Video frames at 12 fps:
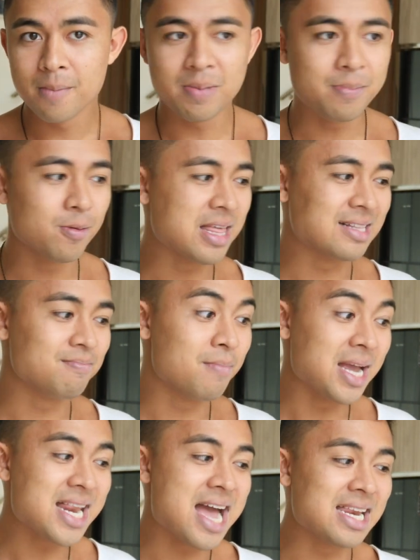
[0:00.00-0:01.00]
People that
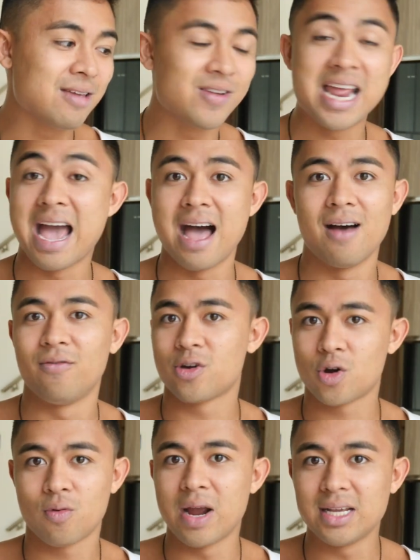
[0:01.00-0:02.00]
might not even
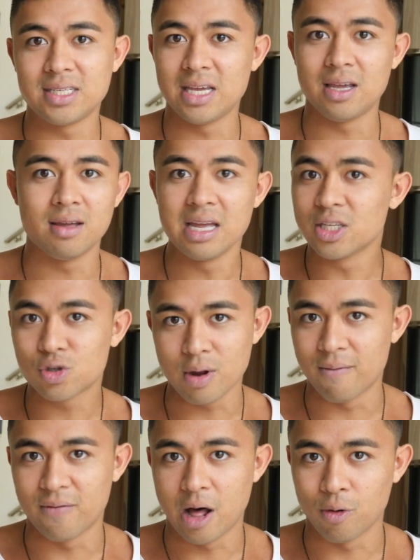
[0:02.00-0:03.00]
have crazy
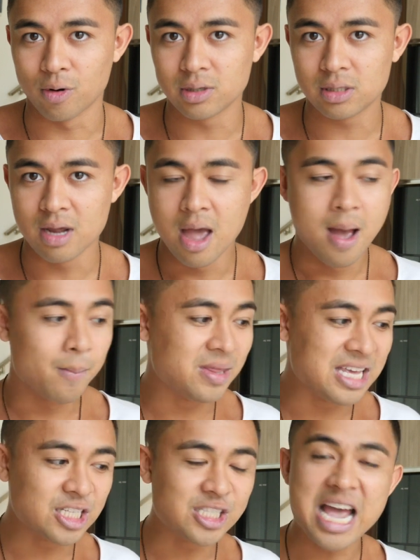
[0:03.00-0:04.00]
Instagram followers, but
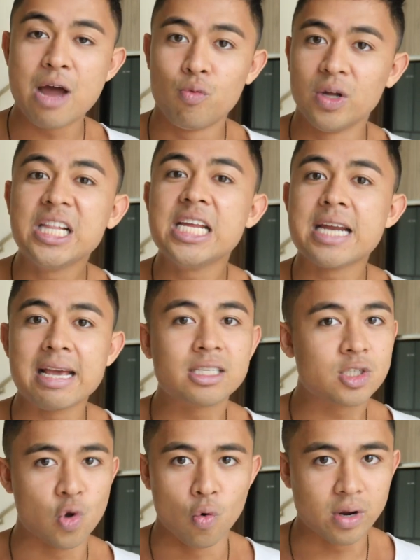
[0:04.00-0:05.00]
they just had really
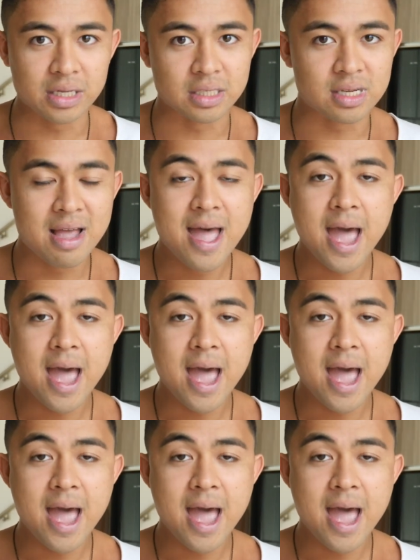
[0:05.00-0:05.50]
nice stories.